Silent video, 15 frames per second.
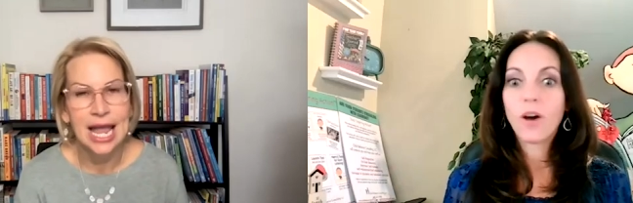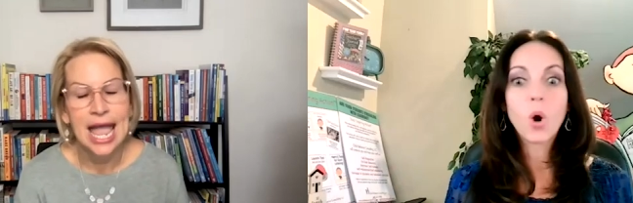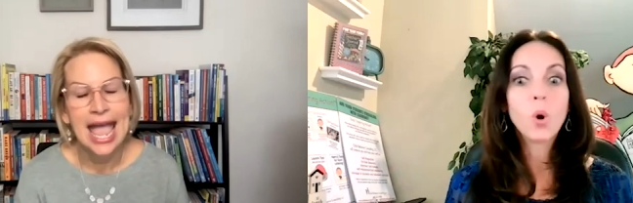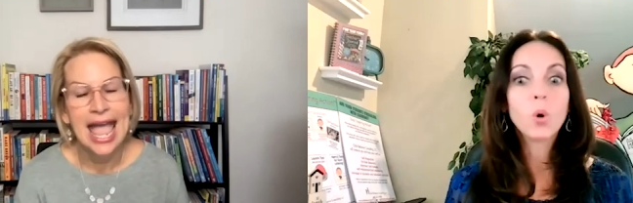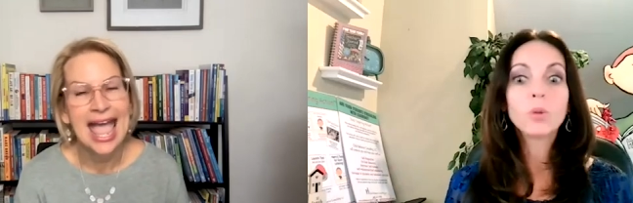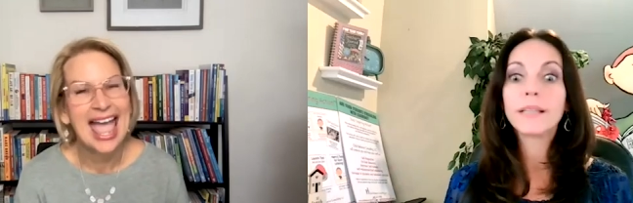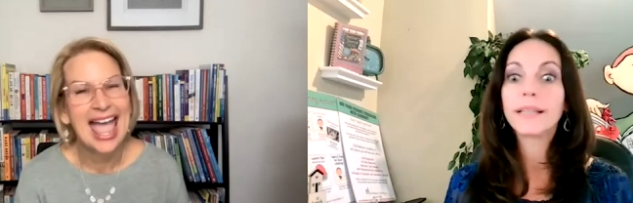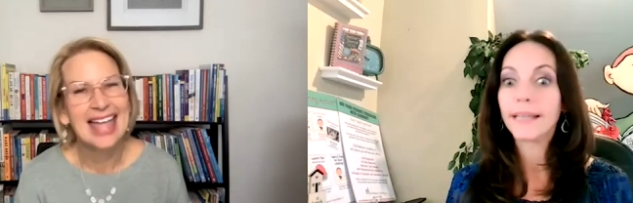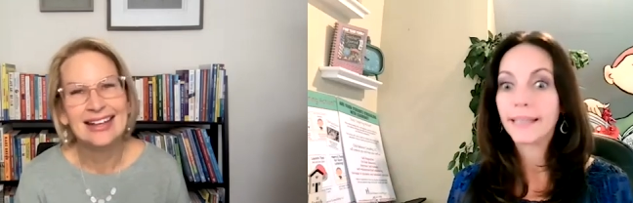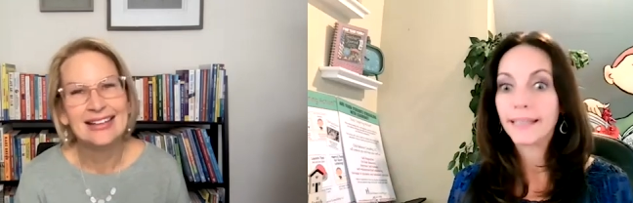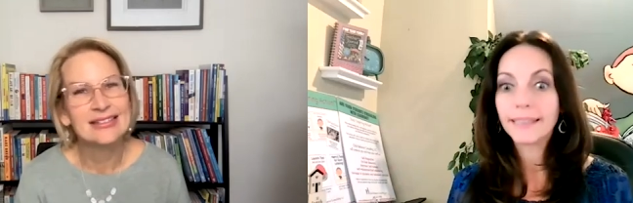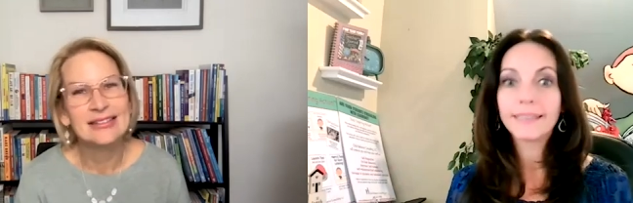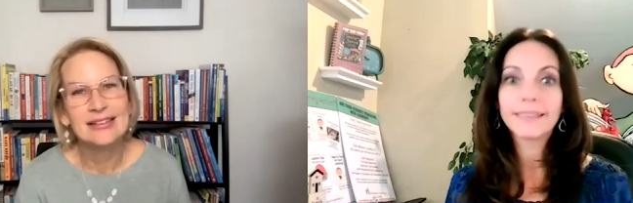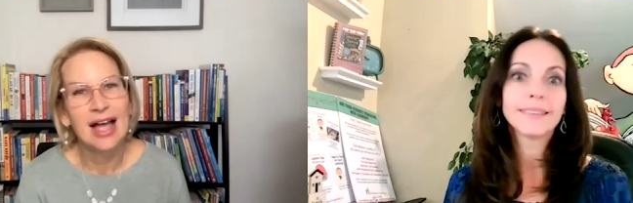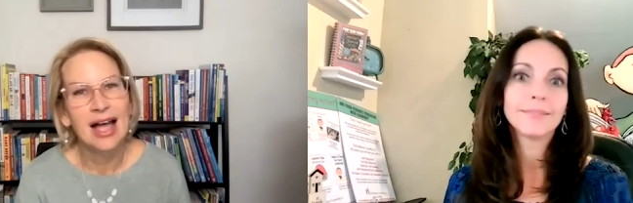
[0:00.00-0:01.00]
Speaker 1: Only. And
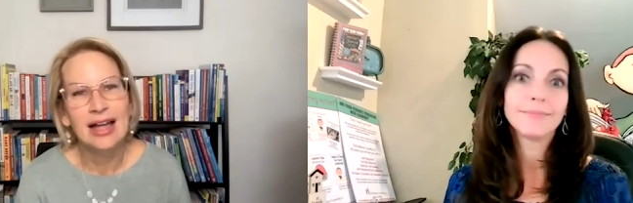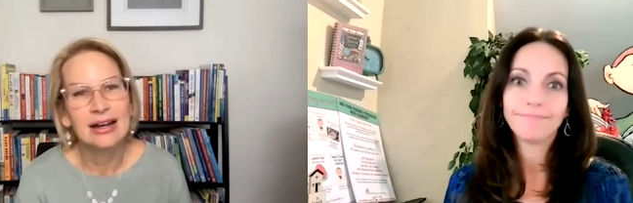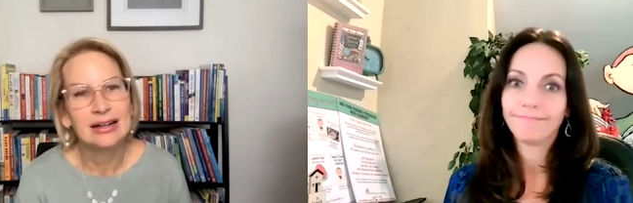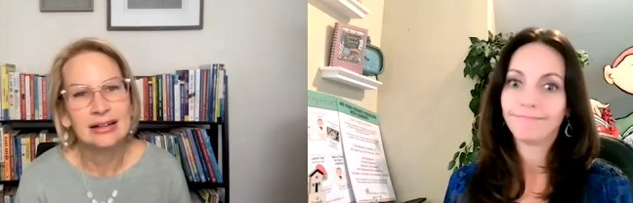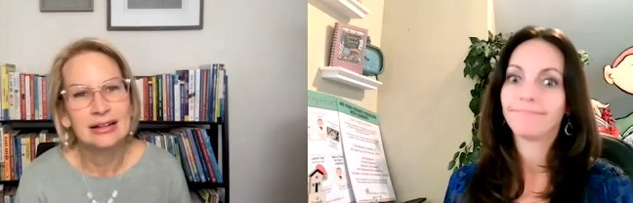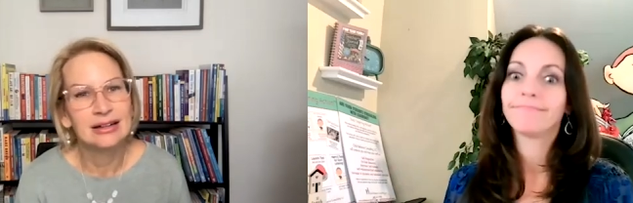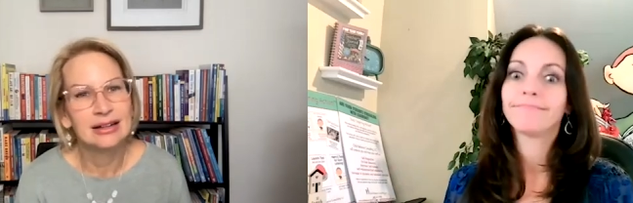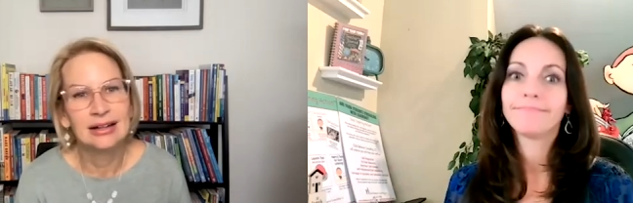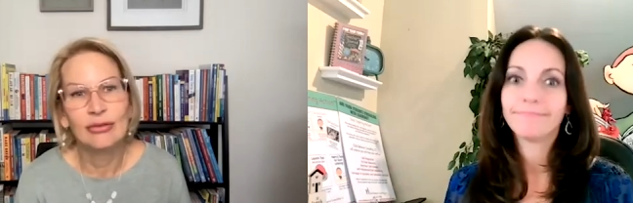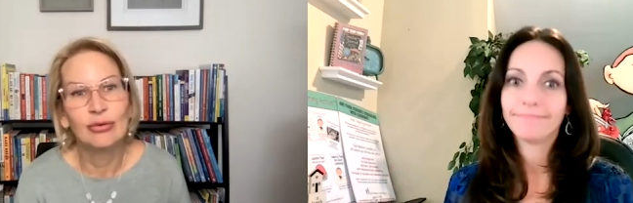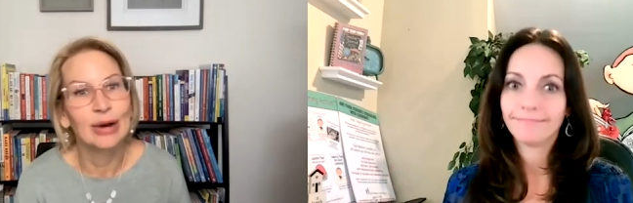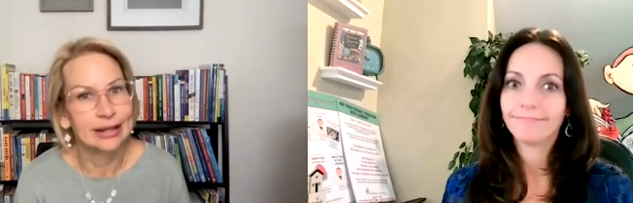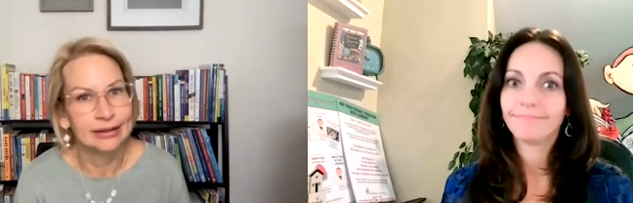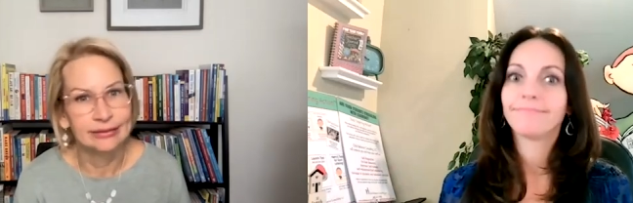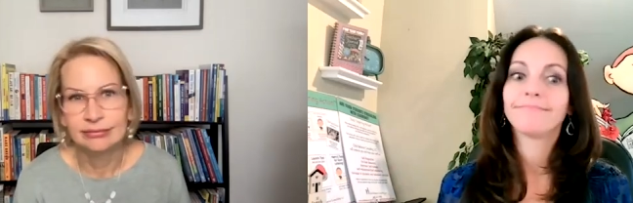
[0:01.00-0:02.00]
it's not
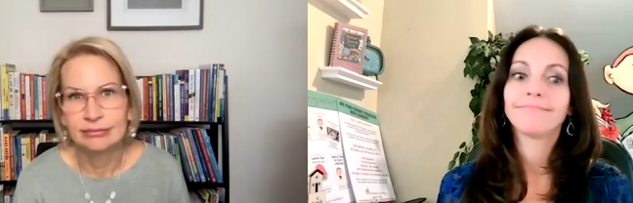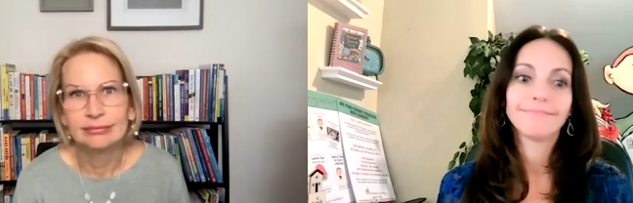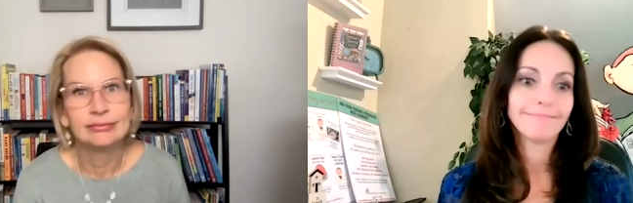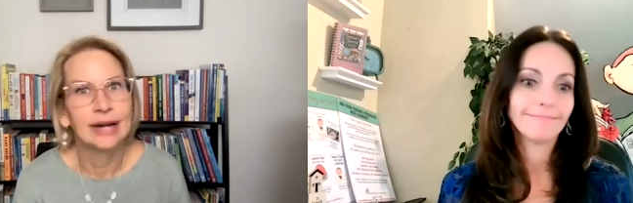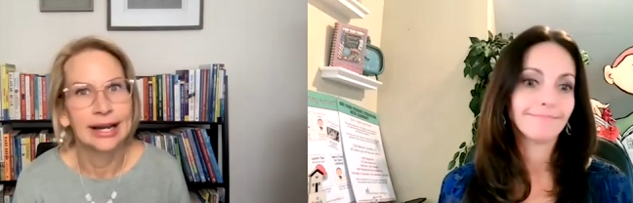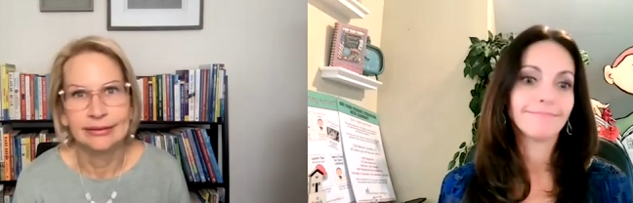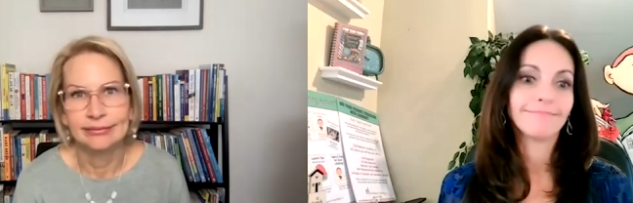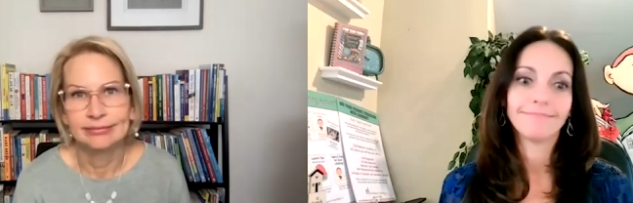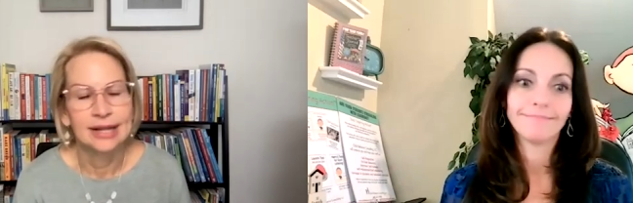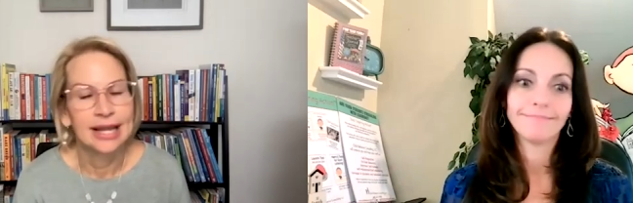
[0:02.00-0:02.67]
right, right.